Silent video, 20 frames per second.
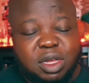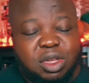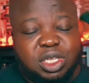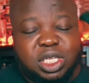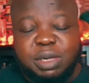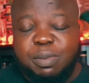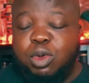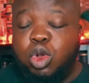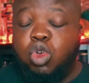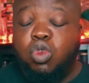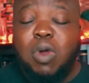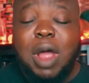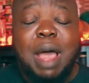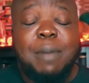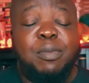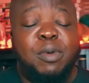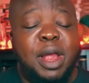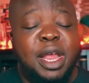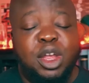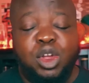some
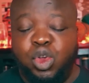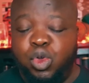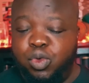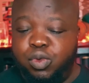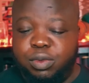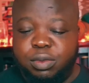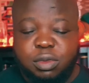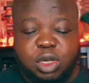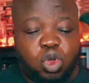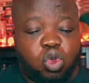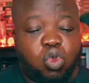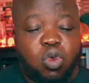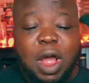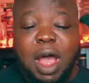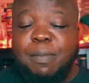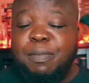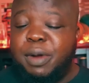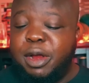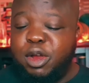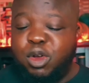crab rangoon.
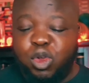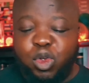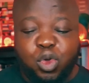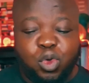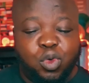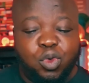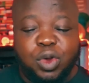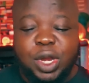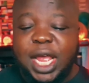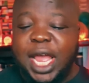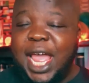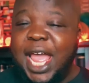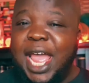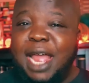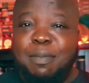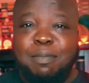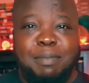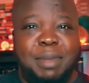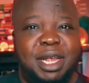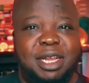Crab rangoon
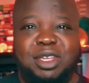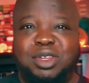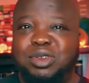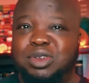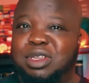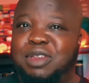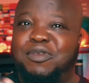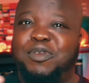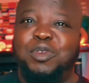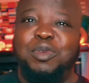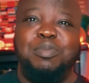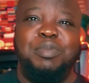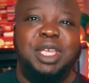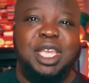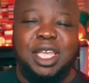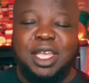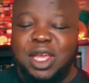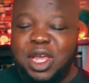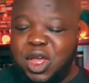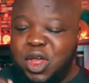and Michter's for
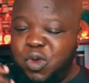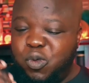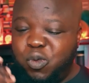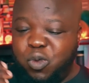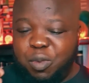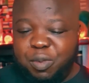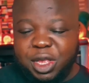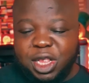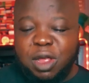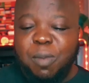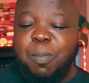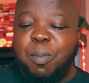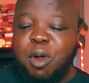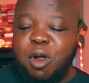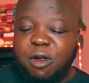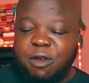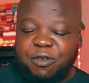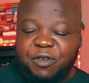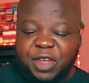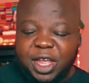me will be the
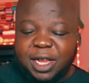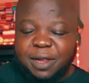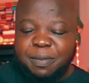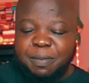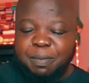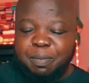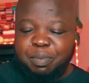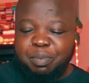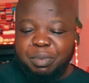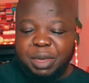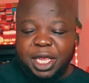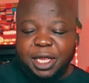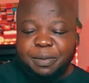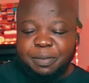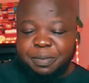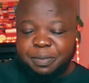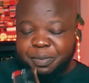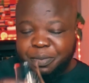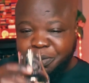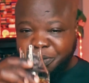perfect meal.